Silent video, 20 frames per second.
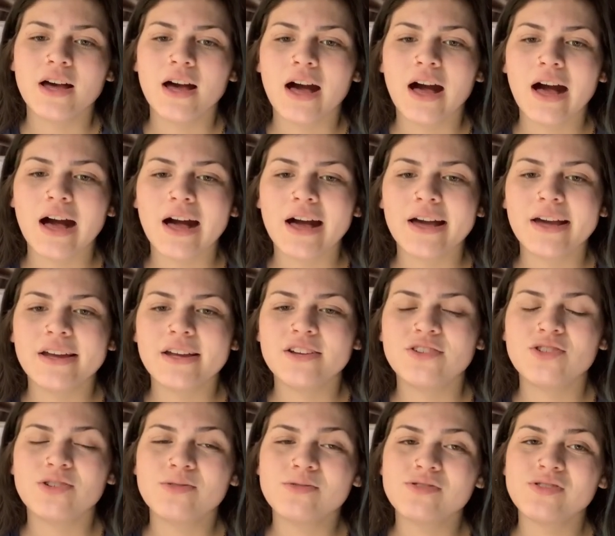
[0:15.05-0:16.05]
I
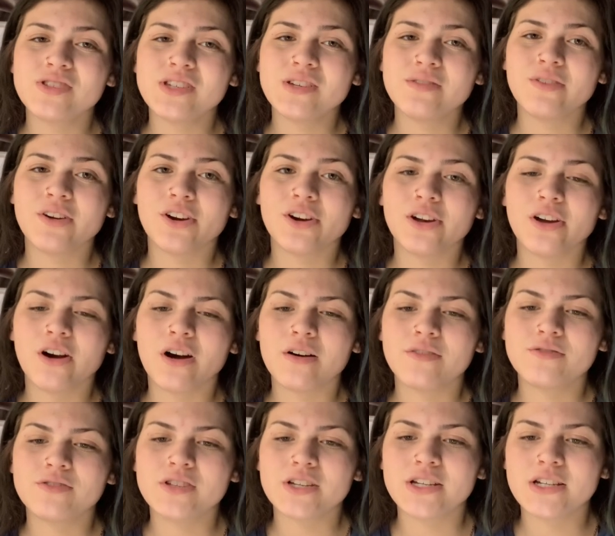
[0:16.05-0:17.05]
don't see very
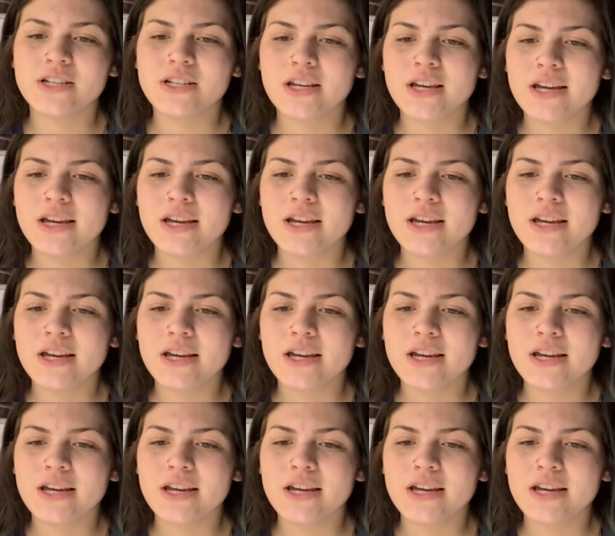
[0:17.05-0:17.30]
often,